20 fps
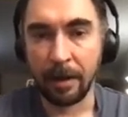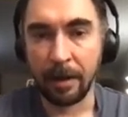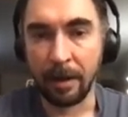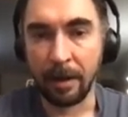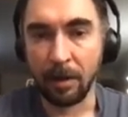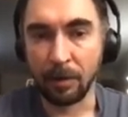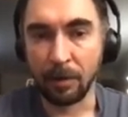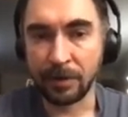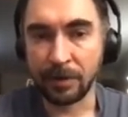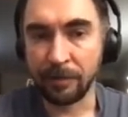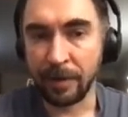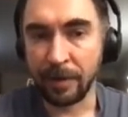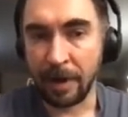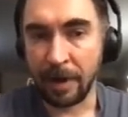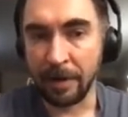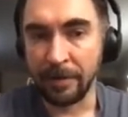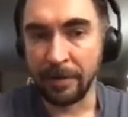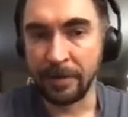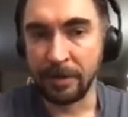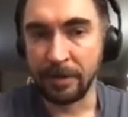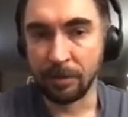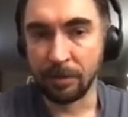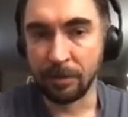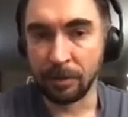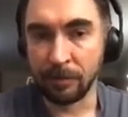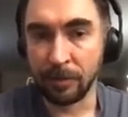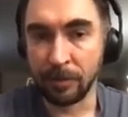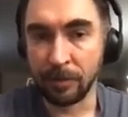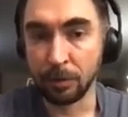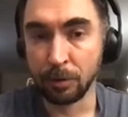Also, there are easy to
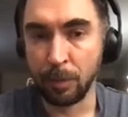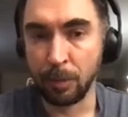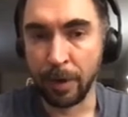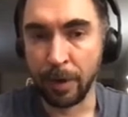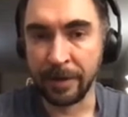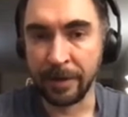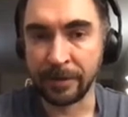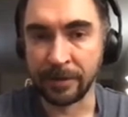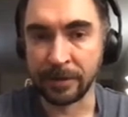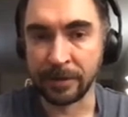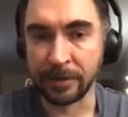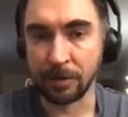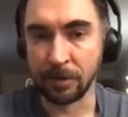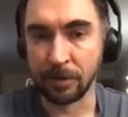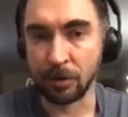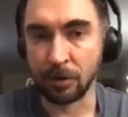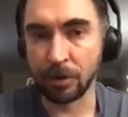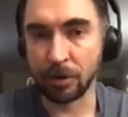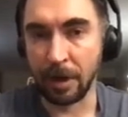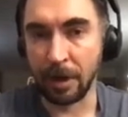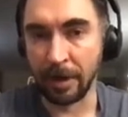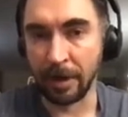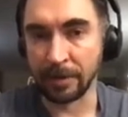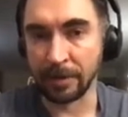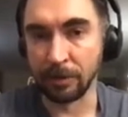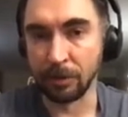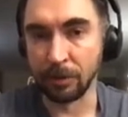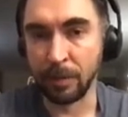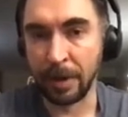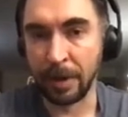overlook places such as
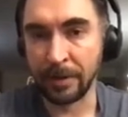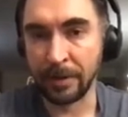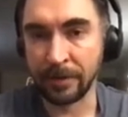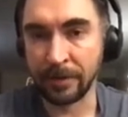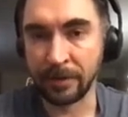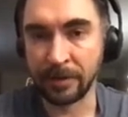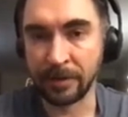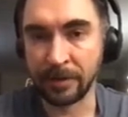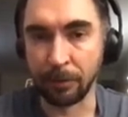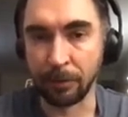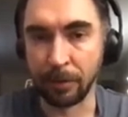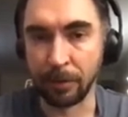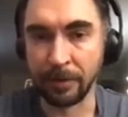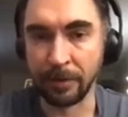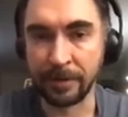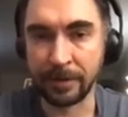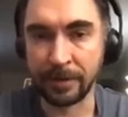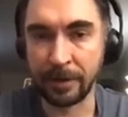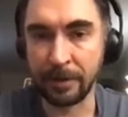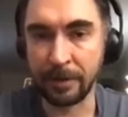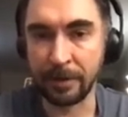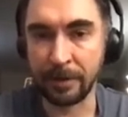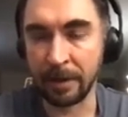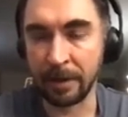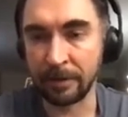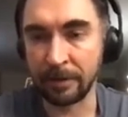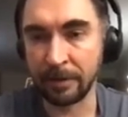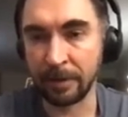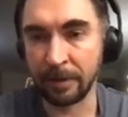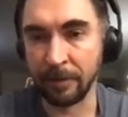load balancers, I already said that,
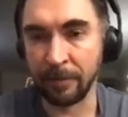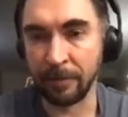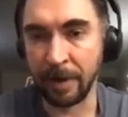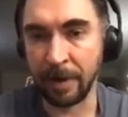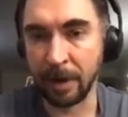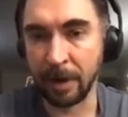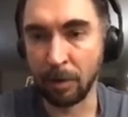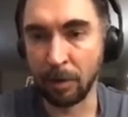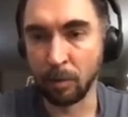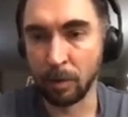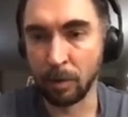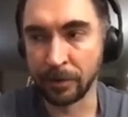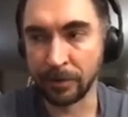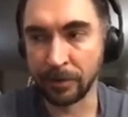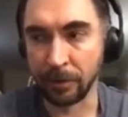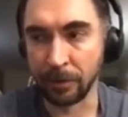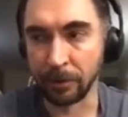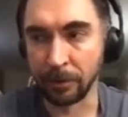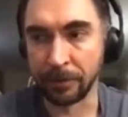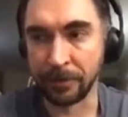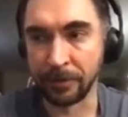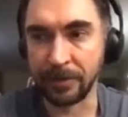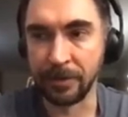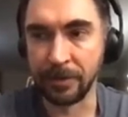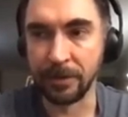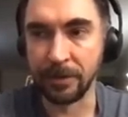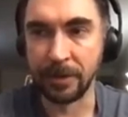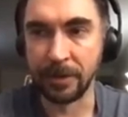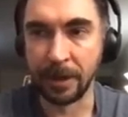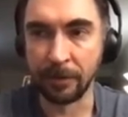firewalls, or the
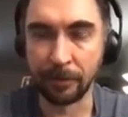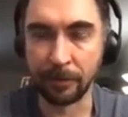CDN.